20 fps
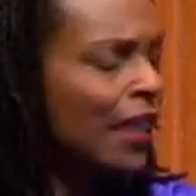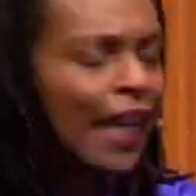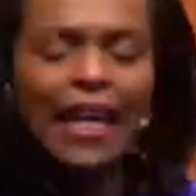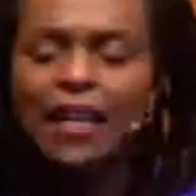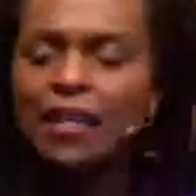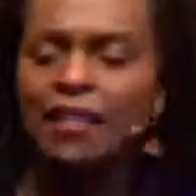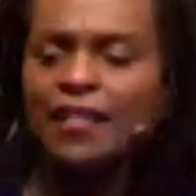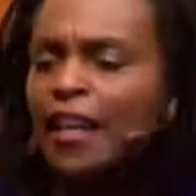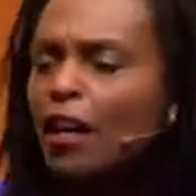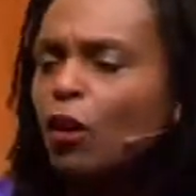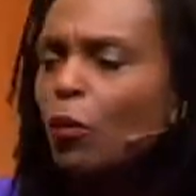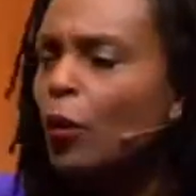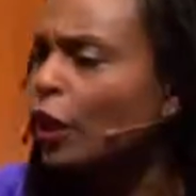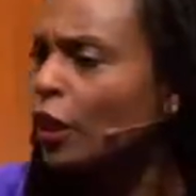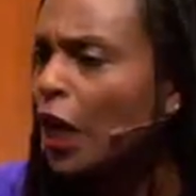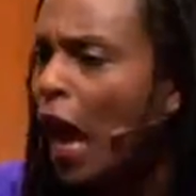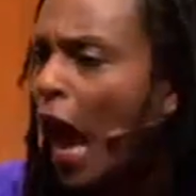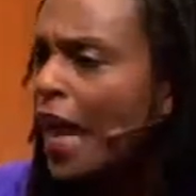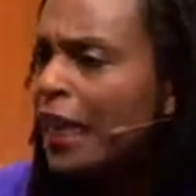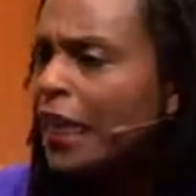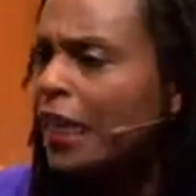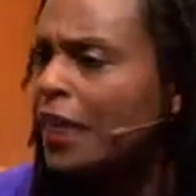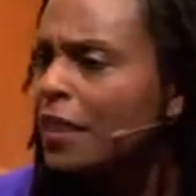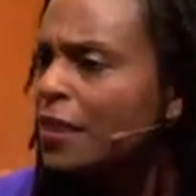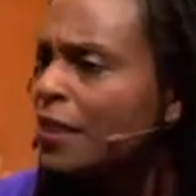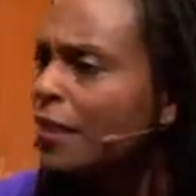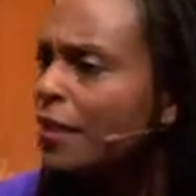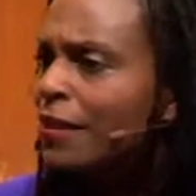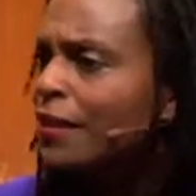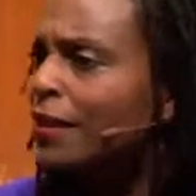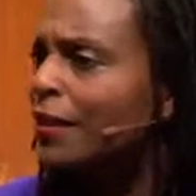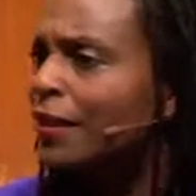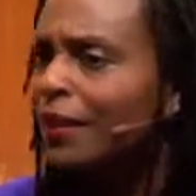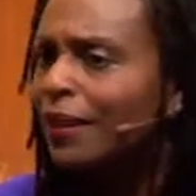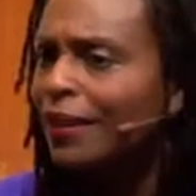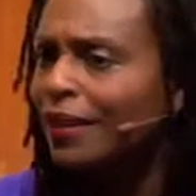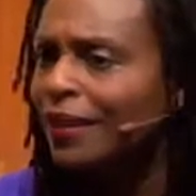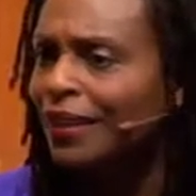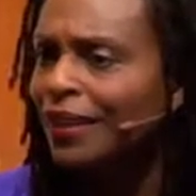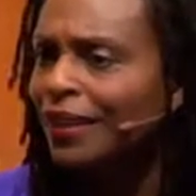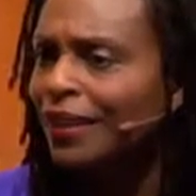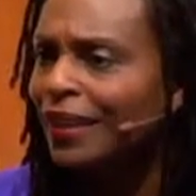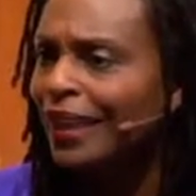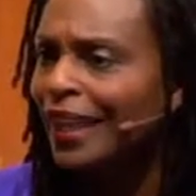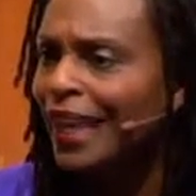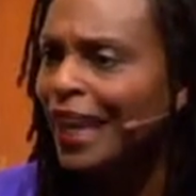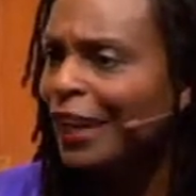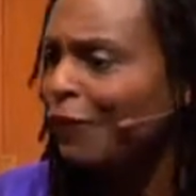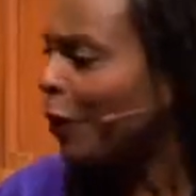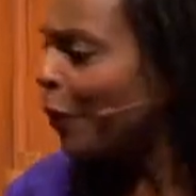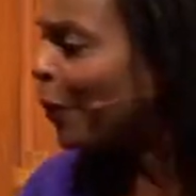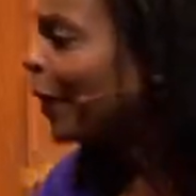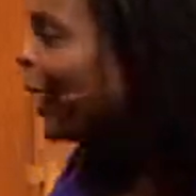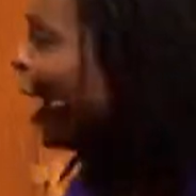Can't tell where God is and where